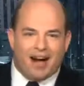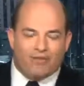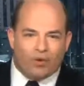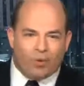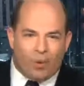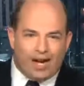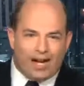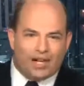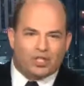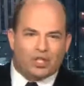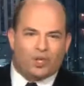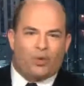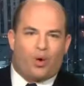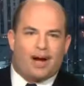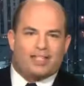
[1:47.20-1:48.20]
of the White House
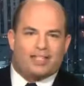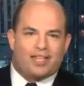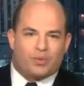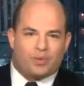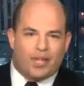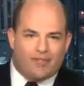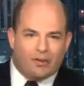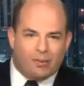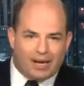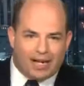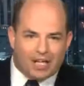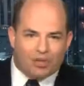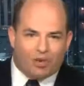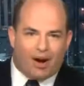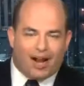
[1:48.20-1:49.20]
in crisis with
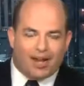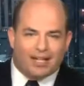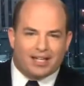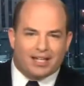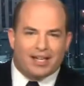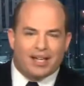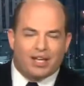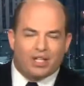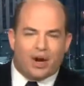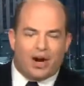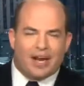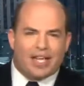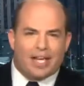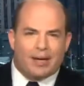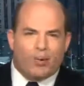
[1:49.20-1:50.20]
everybody trying to,
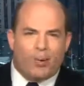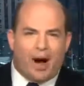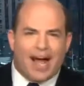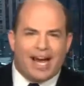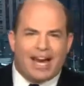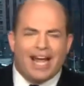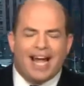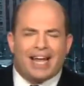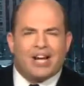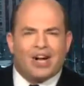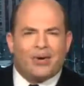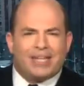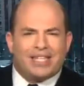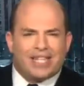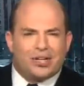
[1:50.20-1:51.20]
trying to keep quiet. You
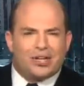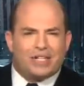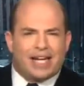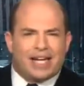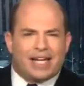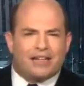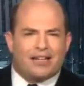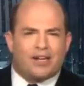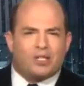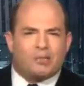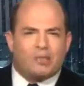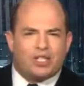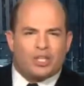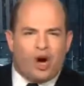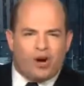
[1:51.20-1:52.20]
know, it's interesting. There's
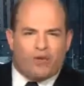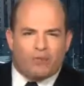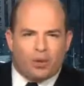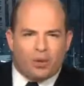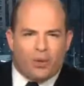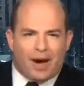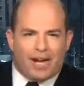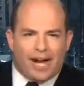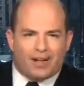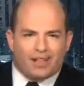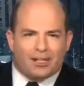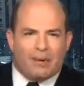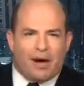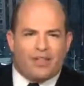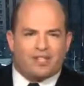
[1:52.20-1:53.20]
been talk from the White
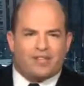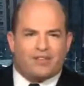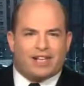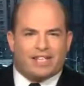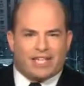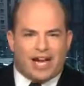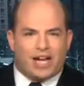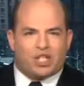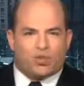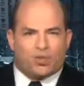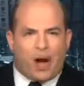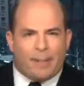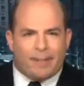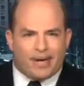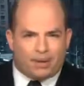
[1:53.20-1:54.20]
House about this investigation
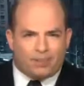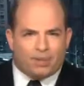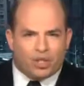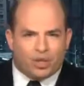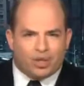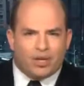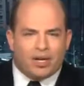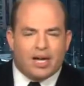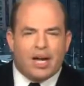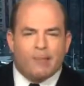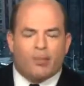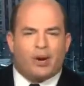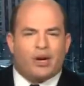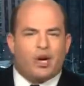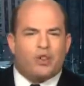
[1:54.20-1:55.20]
wrapping up soon,
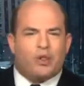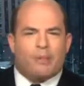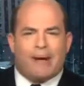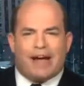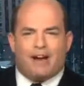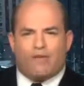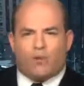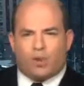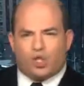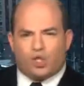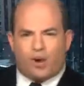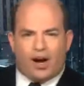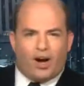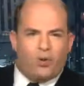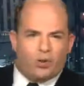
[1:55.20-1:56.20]
but we know the Manafort
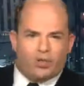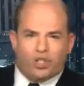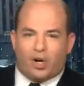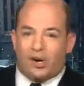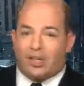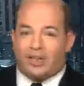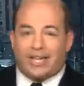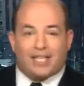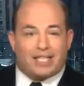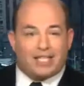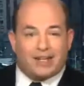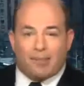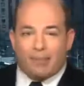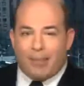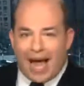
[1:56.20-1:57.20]
trial won't start at least
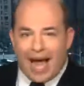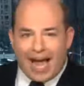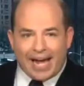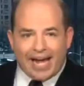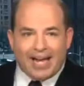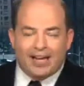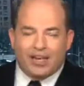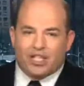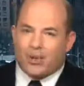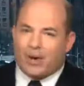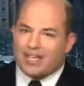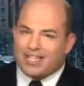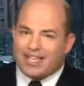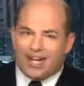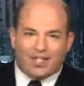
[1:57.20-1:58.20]
till May. So
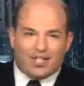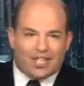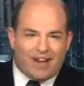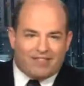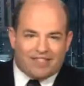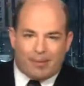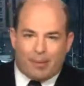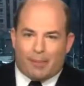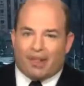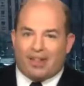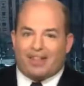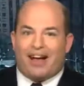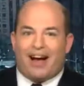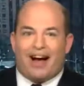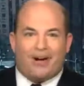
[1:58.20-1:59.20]
SNL is going to have to come up with a
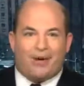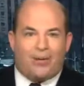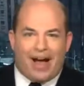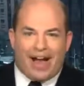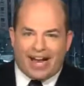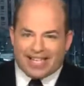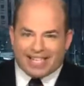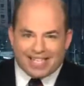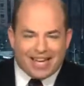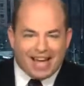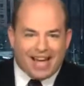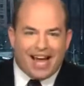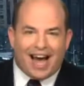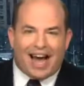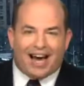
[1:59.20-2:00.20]
lot of ways
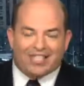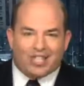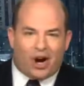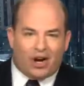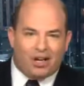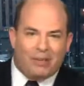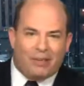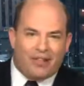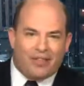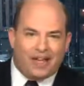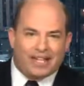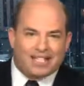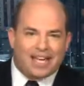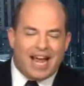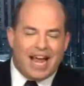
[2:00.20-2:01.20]
uh, to talk about
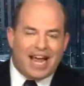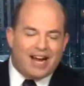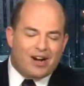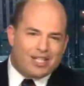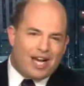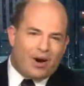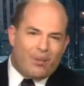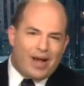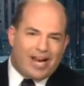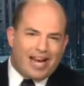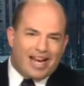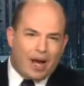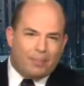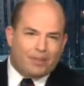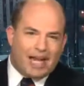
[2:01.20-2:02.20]
this. Here's how
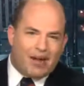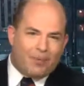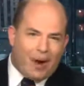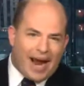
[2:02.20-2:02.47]
Weekend Update